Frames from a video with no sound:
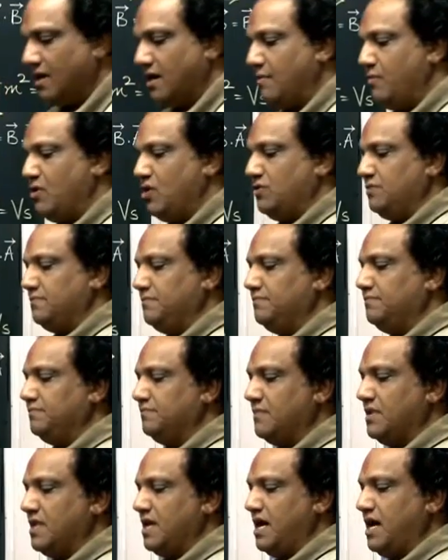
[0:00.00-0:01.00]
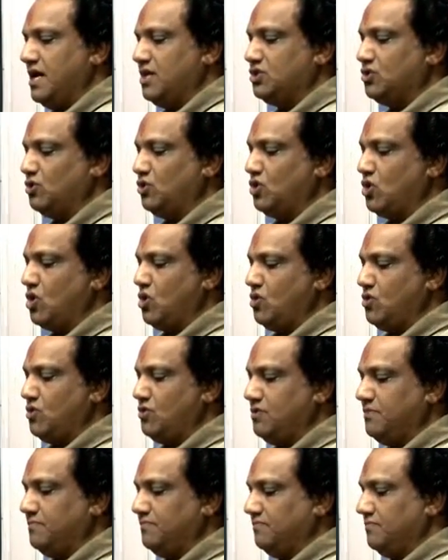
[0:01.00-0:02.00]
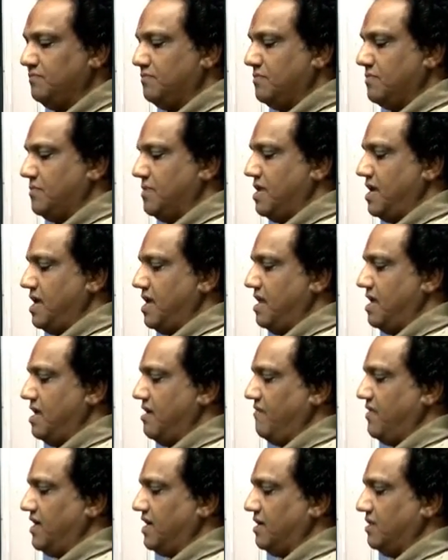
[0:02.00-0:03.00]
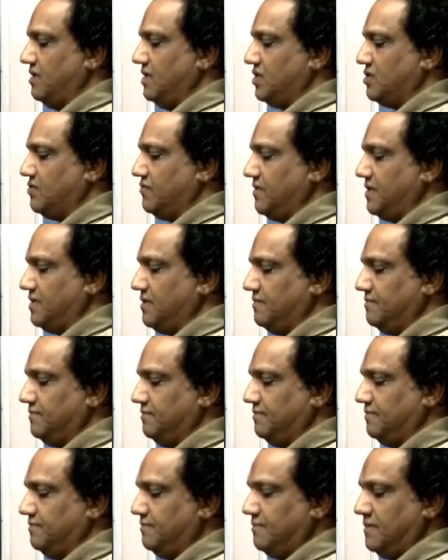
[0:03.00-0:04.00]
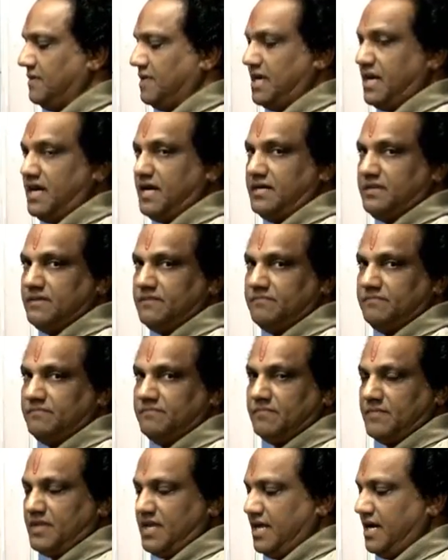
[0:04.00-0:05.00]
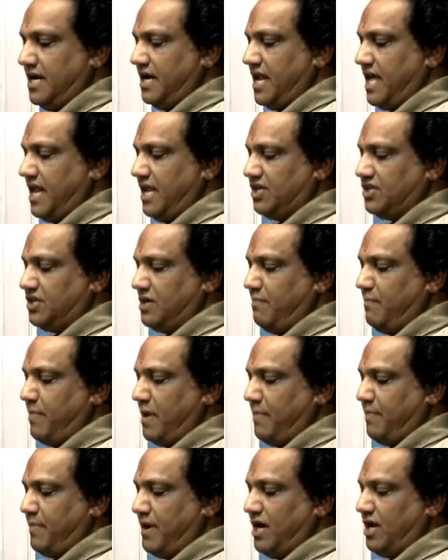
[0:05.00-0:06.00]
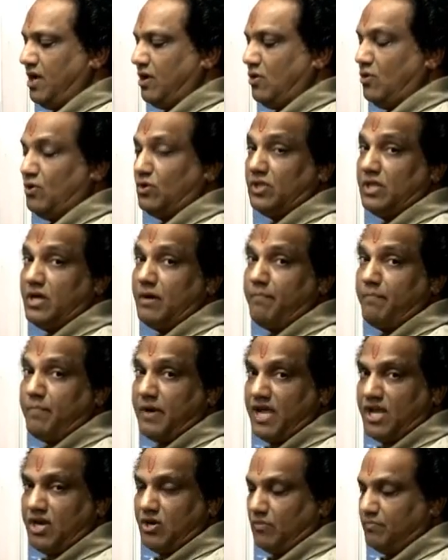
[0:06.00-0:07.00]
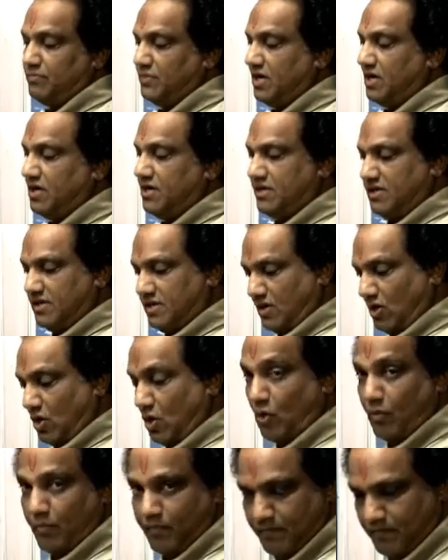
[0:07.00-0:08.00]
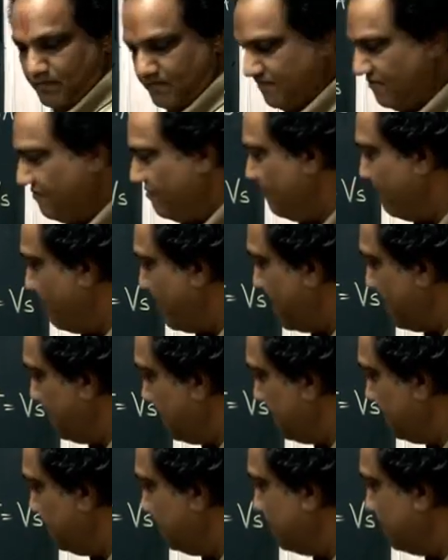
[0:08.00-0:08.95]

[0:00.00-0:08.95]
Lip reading: come on, I should draw area vector this way. Correct? In a direction perpendicular to the plane of the loop. Fine.